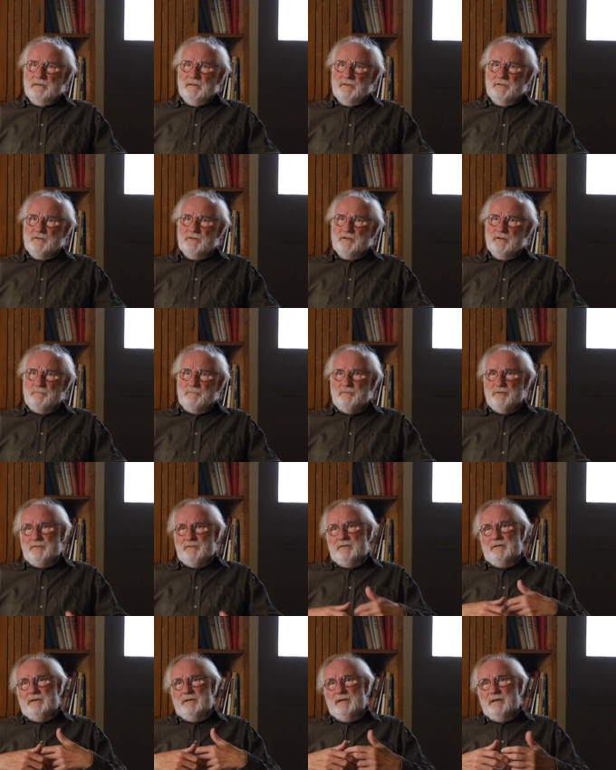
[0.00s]
his ship
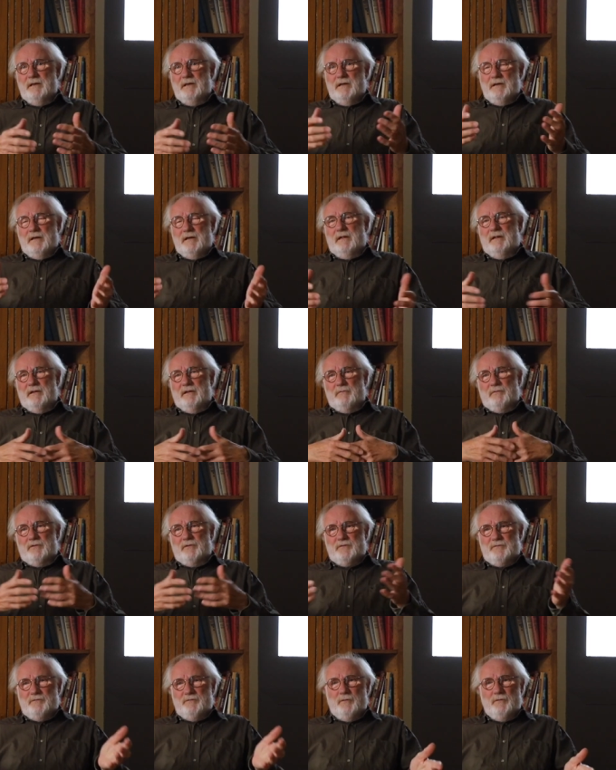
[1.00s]
there
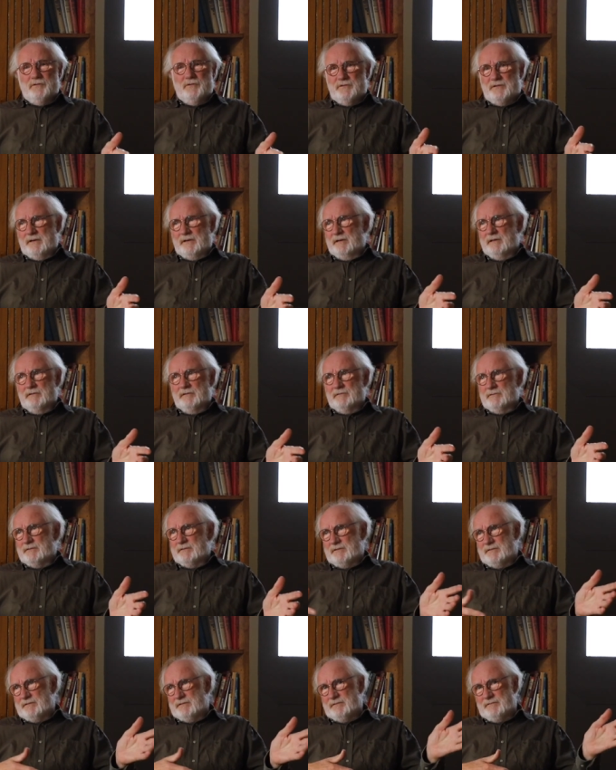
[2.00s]
was full
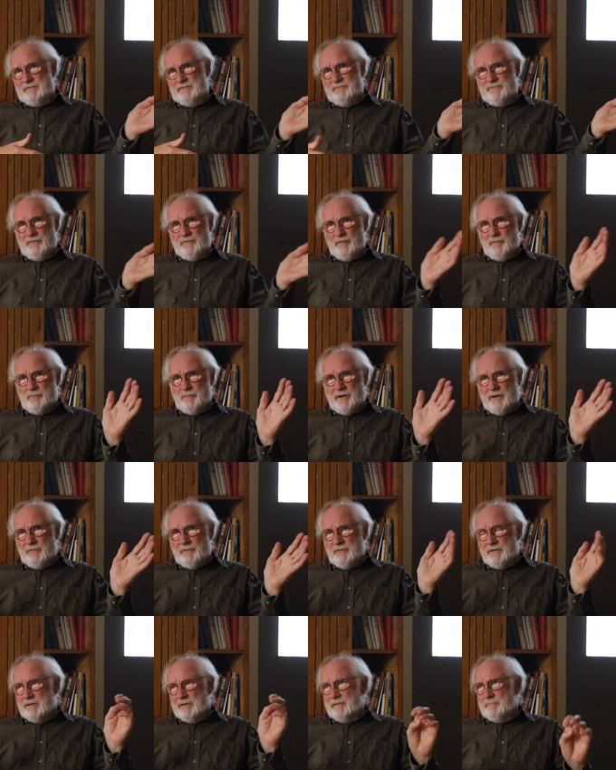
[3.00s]
sails, full
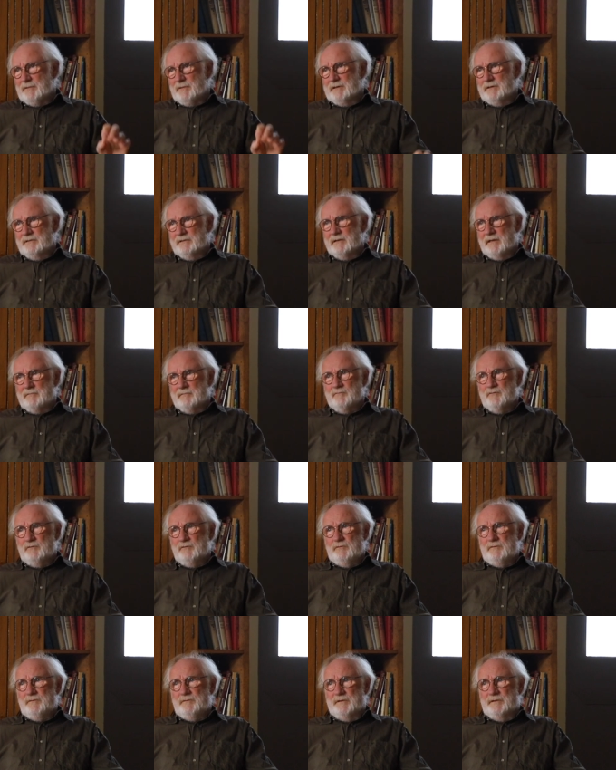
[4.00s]
power, but it doesn't
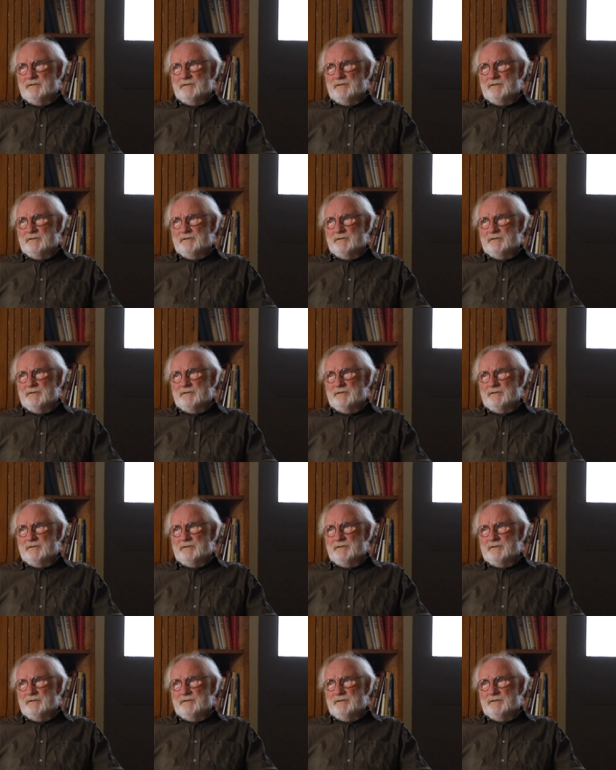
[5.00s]
move.